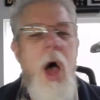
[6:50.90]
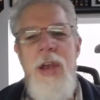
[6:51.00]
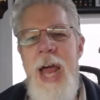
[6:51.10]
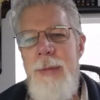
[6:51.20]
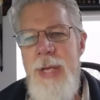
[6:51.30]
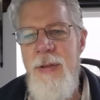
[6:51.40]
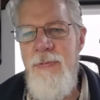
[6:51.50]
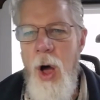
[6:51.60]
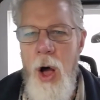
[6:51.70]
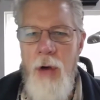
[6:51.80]
you ought not to be
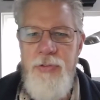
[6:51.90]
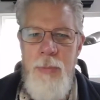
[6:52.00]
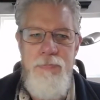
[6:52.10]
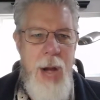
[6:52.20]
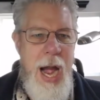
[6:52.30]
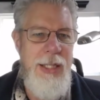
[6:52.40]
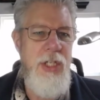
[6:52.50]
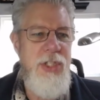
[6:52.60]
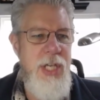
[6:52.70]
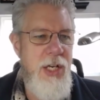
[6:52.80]
involved in
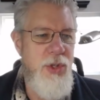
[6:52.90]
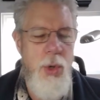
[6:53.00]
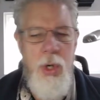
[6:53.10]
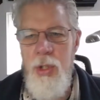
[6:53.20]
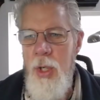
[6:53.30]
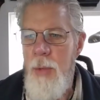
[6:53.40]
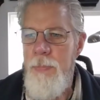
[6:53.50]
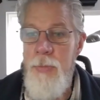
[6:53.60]
politics or in...